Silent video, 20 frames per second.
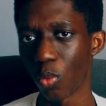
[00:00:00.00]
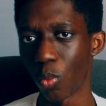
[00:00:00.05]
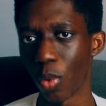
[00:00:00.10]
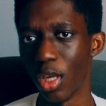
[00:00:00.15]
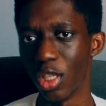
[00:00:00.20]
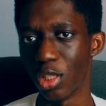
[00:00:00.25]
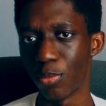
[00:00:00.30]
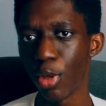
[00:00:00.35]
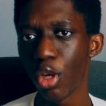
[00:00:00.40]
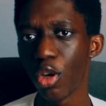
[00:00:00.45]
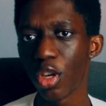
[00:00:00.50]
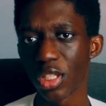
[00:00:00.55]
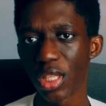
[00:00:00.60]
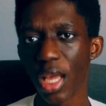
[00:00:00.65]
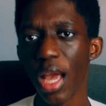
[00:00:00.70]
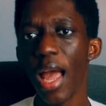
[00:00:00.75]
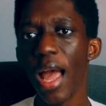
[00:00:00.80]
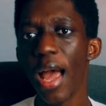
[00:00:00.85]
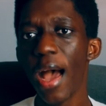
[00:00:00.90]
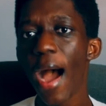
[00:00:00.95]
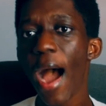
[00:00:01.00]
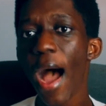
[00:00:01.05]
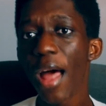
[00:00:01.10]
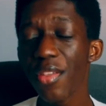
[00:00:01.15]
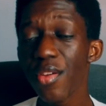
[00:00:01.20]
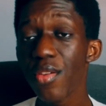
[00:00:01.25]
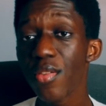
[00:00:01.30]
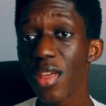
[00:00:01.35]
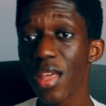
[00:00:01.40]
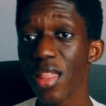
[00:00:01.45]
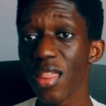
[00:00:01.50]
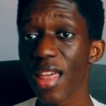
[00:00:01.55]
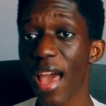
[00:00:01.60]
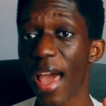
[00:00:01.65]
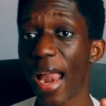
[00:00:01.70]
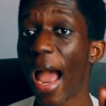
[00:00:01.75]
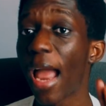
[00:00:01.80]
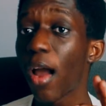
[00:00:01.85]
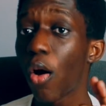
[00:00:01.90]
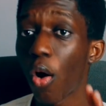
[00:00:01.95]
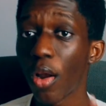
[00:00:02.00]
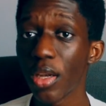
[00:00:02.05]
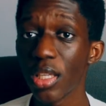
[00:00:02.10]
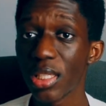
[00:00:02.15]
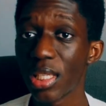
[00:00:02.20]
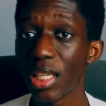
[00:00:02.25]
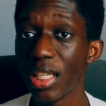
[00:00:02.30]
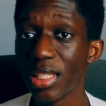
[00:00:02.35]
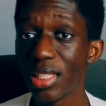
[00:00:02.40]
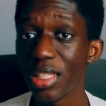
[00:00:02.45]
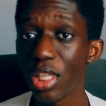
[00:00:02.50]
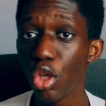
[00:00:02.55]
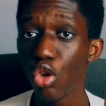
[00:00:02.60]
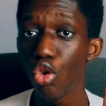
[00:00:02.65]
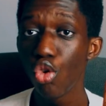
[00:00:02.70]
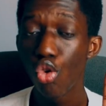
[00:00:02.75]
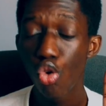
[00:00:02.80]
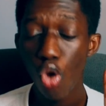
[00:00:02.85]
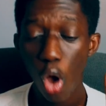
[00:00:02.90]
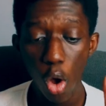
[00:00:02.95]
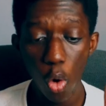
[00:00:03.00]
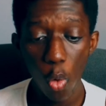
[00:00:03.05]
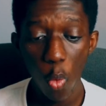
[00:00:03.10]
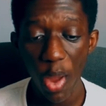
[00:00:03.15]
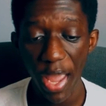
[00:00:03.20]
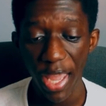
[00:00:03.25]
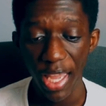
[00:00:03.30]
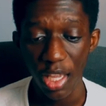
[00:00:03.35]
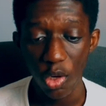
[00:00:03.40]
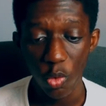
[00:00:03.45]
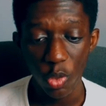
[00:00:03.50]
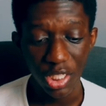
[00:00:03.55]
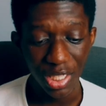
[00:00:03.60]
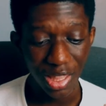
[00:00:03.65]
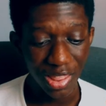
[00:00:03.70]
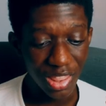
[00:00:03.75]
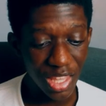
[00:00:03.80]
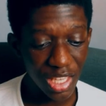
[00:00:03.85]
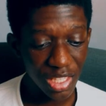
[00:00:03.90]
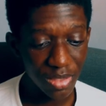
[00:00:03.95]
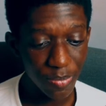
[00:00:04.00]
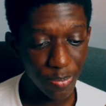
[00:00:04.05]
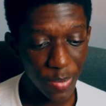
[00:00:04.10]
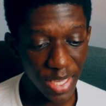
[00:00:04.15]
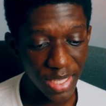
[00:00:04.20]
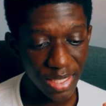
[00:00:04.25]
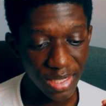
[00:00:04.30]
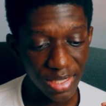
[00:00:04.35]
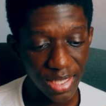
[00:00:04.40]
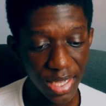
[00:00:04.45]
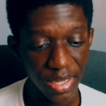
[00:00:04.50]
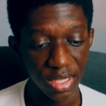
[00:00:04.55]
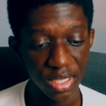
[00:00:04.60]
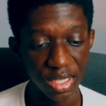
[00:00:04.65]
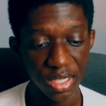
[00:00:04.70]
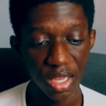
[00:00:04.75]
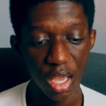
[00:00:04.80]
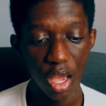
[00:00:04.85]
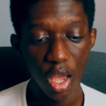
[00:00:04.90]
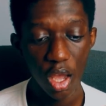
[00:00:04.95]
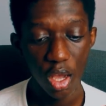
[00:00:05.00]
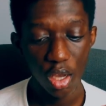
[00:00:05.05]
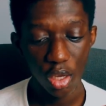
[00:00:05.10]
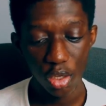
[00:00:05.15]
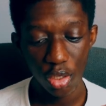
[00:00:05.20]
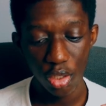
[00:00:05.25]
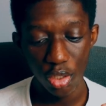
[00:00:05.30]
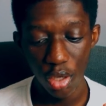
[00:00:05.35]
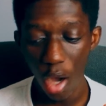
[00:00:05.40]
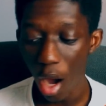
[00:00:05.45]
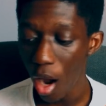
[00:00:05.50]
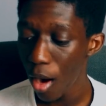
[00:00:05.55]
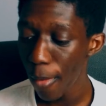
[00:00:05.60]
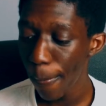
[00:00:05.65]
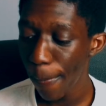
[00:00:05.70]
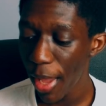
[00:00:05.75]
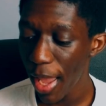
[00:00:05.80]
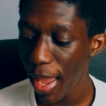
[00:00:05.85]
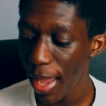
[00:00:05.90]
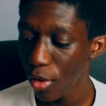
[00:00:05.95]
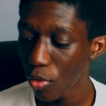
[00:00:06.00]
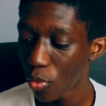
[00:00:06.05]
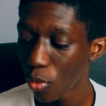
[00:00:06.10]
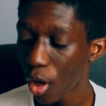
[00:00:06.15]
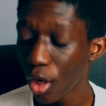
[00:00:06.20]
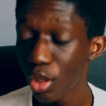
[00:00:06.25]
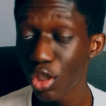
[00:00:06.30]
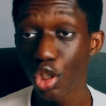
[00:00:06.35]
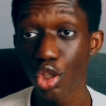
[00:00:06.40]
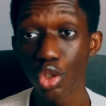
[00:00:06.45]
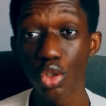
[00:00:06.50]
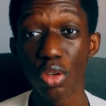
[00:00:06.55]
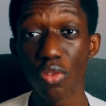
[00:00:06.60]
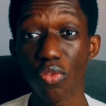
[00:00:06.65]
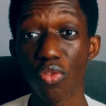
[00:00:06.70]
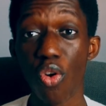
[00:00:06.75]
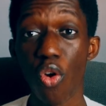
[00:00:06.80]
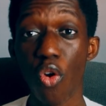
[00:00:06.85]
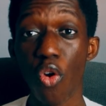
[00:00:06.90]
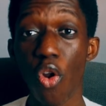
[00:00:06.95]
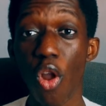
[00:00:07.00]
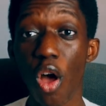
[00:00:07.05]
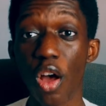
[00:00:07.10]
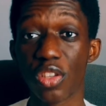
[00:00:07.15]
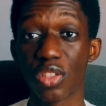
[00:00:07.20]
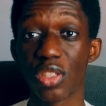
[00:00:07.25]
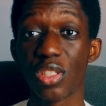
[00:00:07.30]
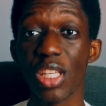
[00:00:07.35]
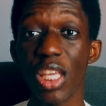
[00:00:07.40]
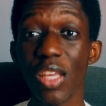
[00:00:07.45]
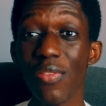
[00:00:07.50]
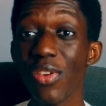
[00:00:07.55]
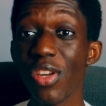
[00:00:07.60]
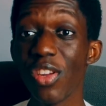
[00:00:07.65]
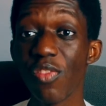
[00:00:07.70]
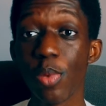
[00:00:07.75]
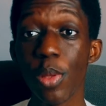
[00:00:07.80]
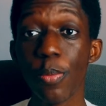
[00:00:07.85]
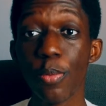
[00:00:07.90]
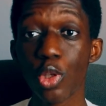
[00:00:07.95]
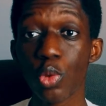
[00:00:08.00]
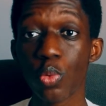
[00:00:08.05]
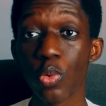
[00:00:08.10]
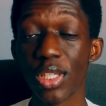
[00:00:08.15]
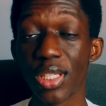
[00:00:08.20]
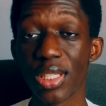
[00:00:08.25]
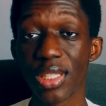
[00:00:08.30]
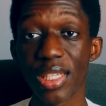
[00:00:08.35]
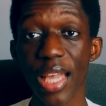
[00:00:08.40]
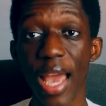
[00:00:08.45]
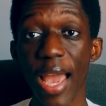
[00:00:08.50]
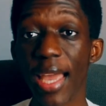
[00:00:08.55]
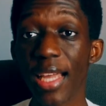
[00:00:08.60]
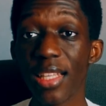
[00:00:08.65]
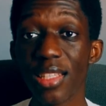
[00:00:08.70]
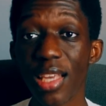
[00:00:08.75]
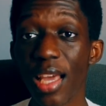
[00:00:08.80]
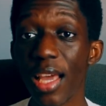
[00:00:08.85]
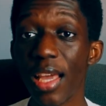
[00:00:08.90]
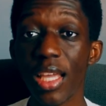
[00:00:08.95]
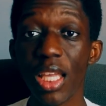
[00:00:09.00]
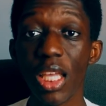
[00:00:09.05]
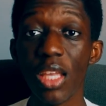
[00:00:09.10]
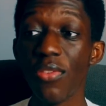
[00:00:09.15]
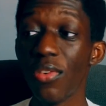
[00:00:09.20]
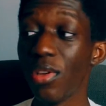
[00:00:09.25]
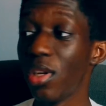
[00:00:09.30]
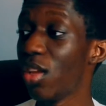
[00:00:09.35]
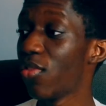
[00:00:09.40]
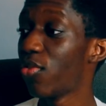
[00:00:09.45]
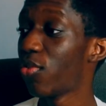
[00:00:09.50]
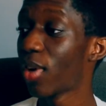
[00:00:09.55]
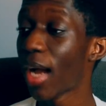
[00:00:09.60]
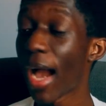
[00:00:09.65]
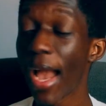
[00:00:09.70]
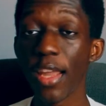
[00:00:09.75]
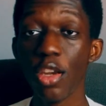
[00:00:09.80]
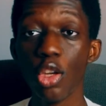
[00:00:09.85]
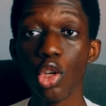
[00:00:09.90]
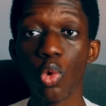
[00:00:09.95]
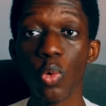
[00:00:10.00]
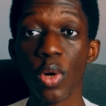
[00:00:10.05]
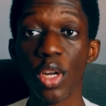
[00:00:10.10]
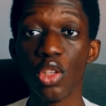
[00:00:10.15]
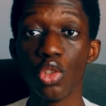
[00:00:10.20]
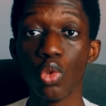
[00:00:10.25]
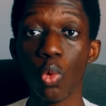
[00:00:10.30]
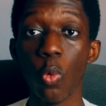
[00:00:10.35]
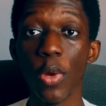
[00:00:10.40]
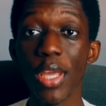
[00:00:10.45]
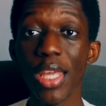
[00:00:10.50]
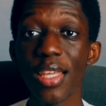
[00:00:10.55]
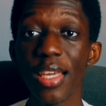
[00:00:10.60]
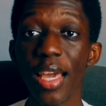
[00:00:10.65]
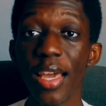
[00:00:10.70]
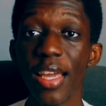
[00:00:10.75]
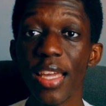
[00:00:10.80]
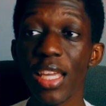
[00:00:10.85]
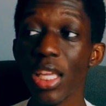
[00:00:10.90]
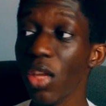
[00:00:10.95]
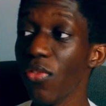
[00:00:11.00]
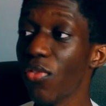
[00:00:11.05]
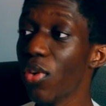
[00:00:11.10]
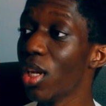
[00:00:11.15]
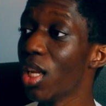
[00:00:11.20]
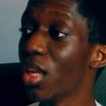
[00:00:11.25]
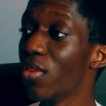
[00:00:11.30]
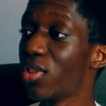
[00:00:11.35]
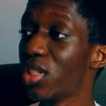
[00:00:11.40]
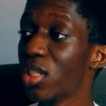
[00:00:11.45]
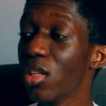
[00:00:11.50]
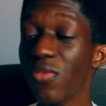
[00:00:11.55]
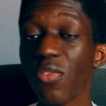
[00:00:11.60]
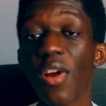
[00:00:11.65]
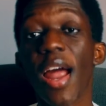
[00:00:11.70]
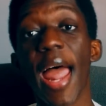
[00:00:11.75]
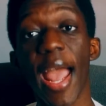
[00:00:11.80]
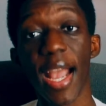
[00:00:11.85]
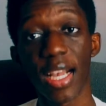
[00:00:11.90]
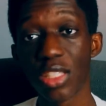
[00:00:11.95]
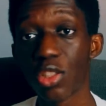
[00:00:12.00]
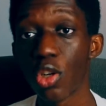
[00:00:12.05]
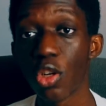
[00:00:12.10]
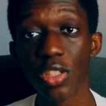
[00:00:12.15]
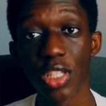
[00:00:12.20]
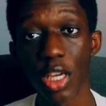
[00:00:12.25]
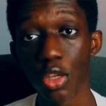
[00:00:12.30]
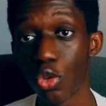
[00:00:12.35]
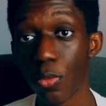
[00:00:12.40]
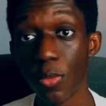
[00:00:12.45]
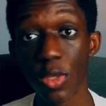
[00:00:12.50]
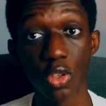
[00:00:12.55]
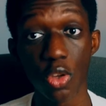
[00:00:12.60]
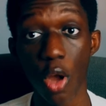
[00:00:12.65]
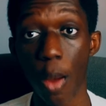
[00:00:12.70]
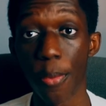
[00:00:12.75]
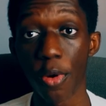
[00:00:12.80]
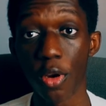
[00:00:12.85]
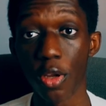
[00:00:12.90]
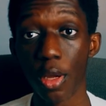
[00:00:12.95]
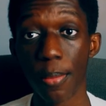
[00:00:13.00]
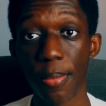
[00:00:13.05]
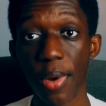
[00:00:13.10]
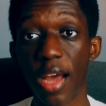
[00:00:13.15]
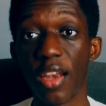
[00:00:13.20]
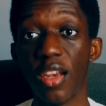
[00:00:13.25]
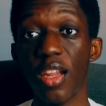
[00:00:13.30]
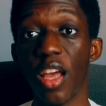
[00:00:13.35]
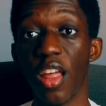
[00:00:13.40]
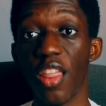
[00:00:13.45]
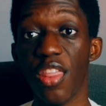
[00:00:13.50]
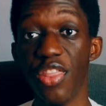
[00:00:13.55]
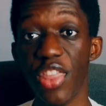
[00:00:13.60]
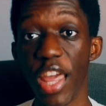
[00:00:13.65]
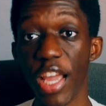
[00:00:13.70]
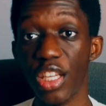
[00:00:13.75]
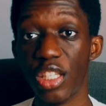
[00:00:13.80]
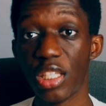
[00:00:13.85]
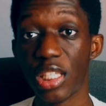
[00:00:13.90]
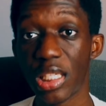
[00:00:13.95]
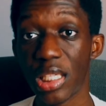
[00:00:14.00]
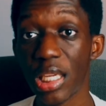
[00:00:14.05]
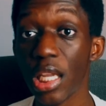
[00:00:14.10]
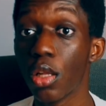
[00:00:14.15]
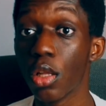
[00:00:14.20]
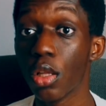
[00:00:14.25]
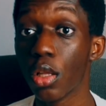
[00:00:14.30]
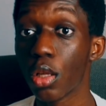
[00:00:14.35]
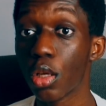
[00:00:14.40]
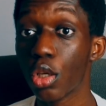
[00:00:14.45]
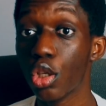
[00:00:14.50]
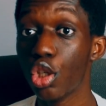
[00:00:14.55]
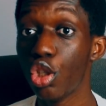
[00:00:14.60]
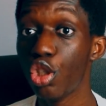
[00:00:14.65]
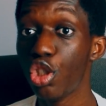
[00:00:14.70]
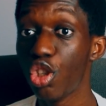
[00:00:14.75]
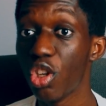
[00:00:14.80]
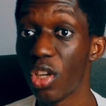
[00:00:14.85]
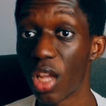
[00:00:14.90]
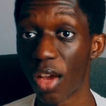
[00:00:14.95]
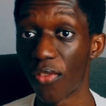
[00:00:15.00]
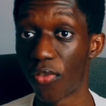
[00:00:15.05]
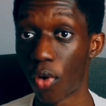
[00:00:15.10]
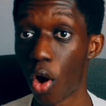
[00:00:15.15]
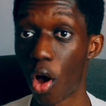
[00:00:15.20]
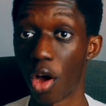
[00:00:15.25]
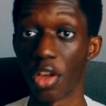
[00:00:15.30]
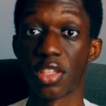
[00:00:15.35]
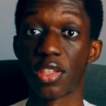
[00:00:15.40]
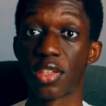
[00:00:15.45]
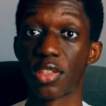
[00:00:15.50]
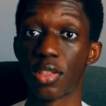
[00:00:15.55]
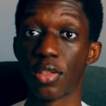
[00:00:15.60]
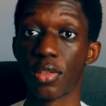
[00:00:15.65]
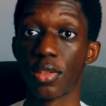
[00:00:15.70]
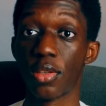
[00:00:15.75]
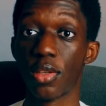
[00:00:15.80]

was, because other than that, I honestly see no way in which this makes sense. Garp and Roger should have lost, even if people switched sides, even if Kaido was weak, even if Silver Axe turns out to be Copacabana, they still should have lost.